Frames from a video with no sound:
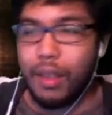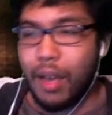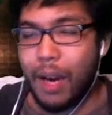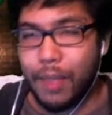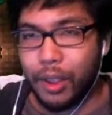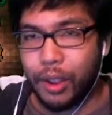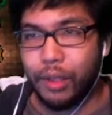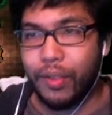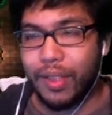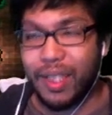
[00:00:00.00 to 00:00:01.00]
I'm not sure
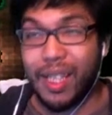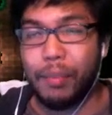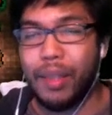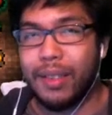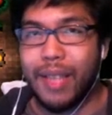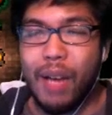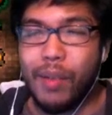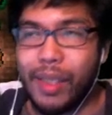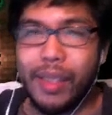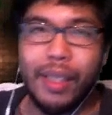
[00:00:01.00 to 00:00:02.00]
if it's a thing I place down
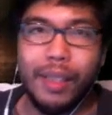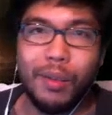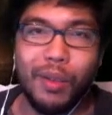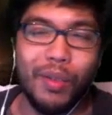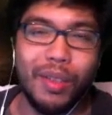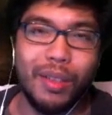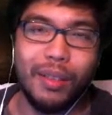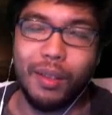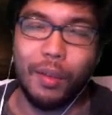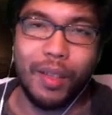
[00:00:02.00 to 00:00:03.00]
and click it or if it's a
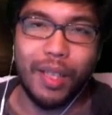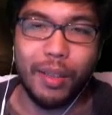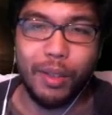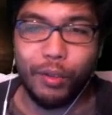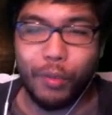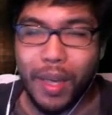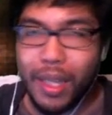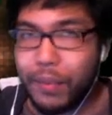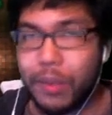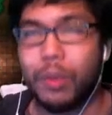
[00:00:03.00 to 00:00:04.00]
little thing I can do for my
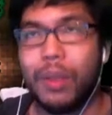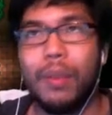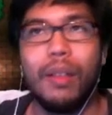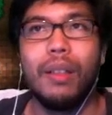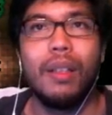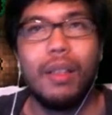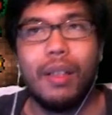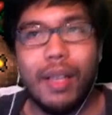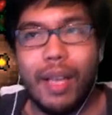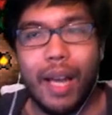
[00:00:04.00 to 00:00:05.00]
inventory, but
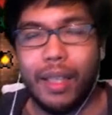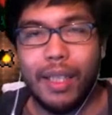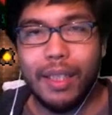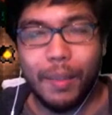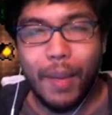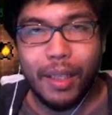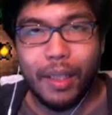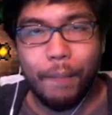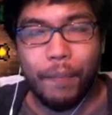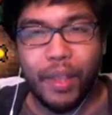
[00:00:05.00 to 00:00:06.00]
I can easily make
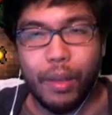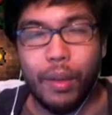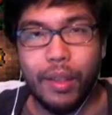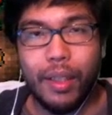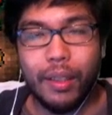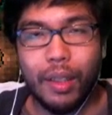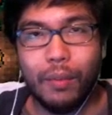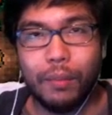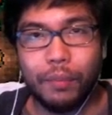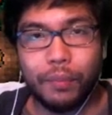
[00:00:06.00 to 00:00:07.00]
it. The only thing
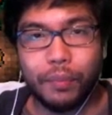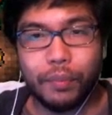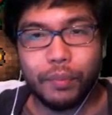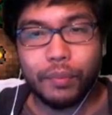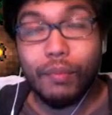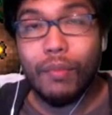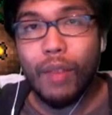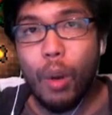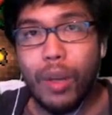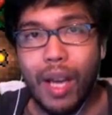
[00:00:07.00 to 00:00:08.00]
though,
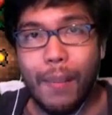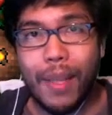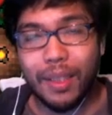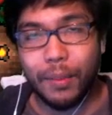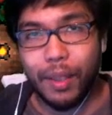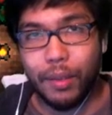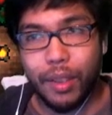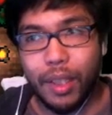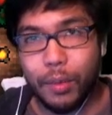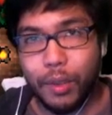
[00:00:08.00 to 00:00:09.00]
oh yeah, I made something else
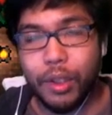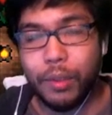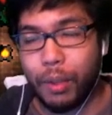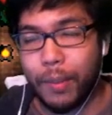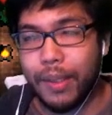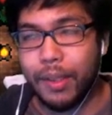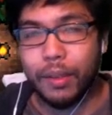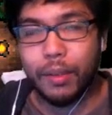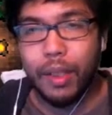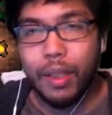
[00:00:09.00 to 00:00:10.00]
you guys, which should probably see too.